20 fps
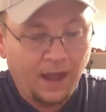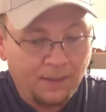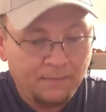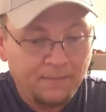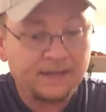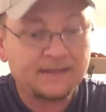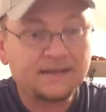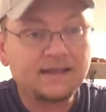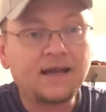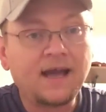I
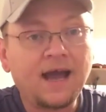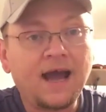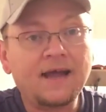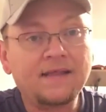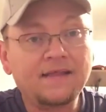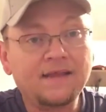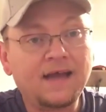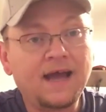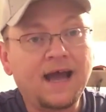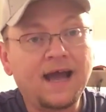met the
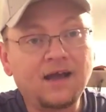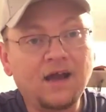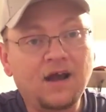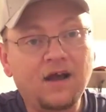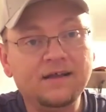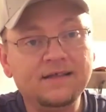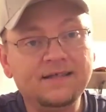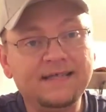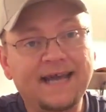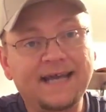guy. The guy
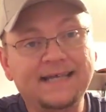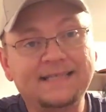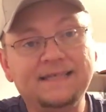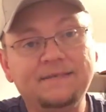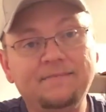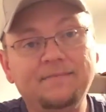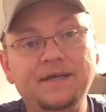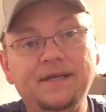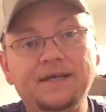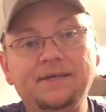
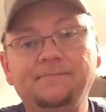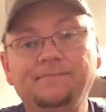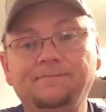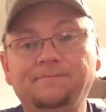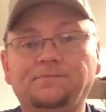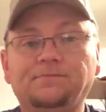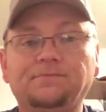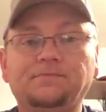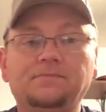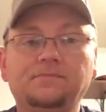contacted me
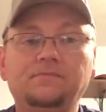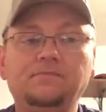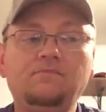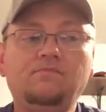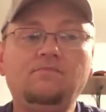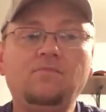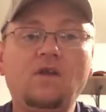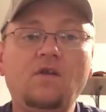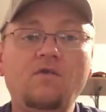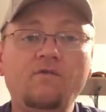
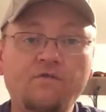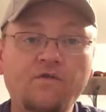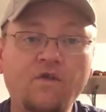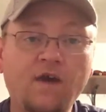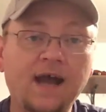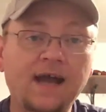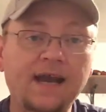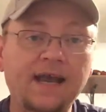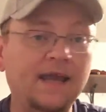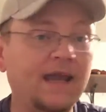
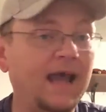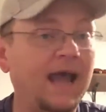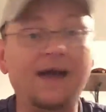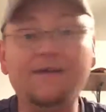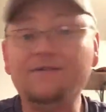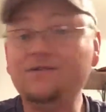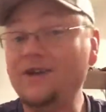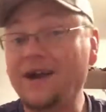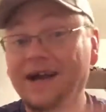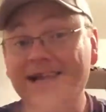Friday
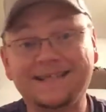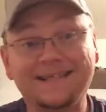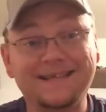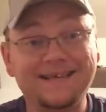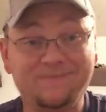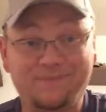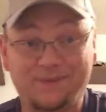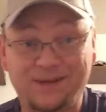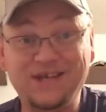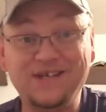after I
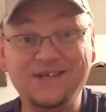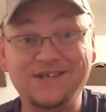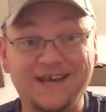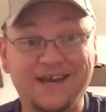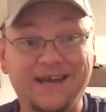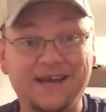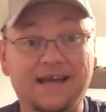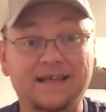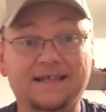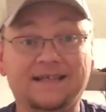seen
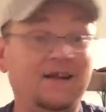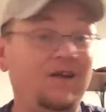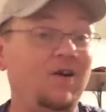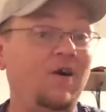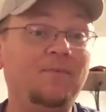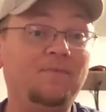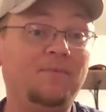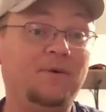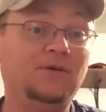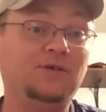PJ. I said, oh,
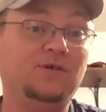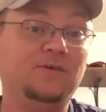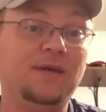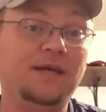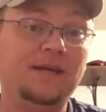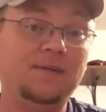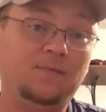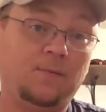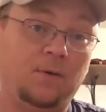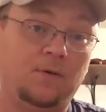I'm supposed to
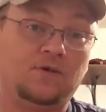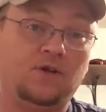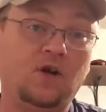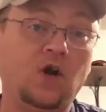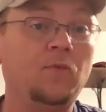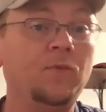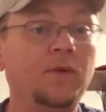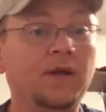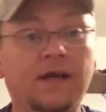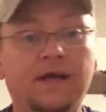meet him. He's supposed to
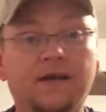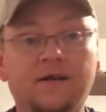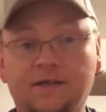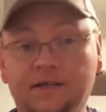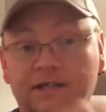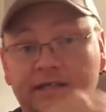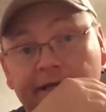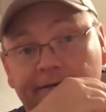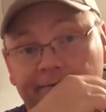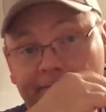call me later
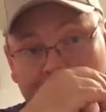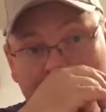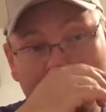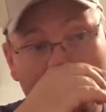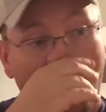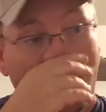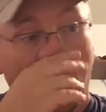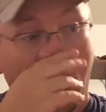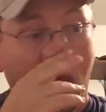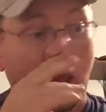this evening.
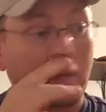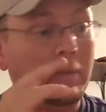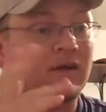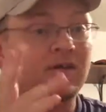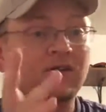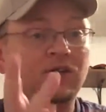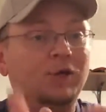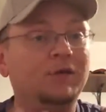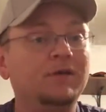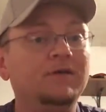
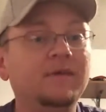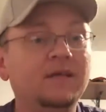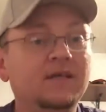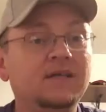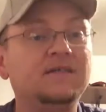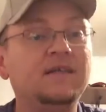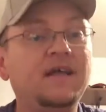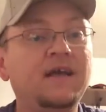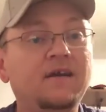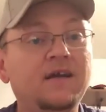About 30
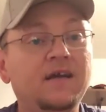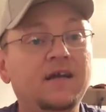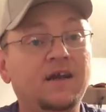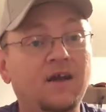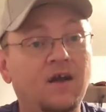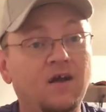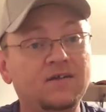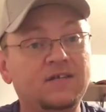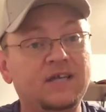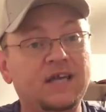minutes later, he
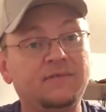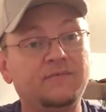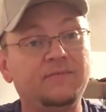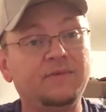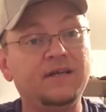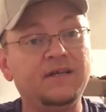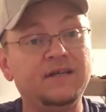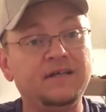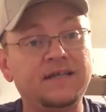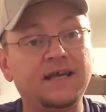contacted
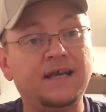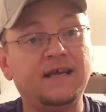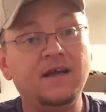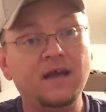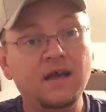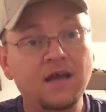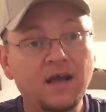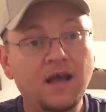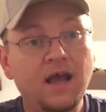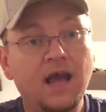me and said,
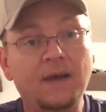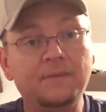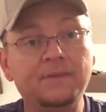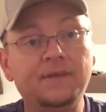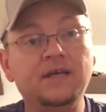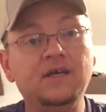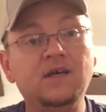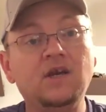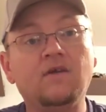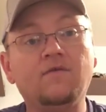I'm
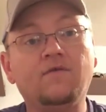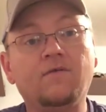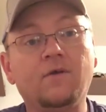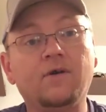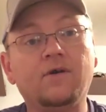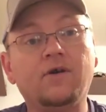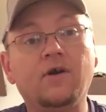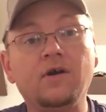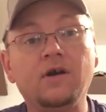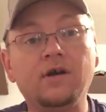getting off
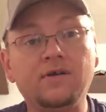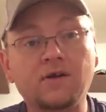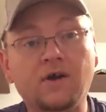work early.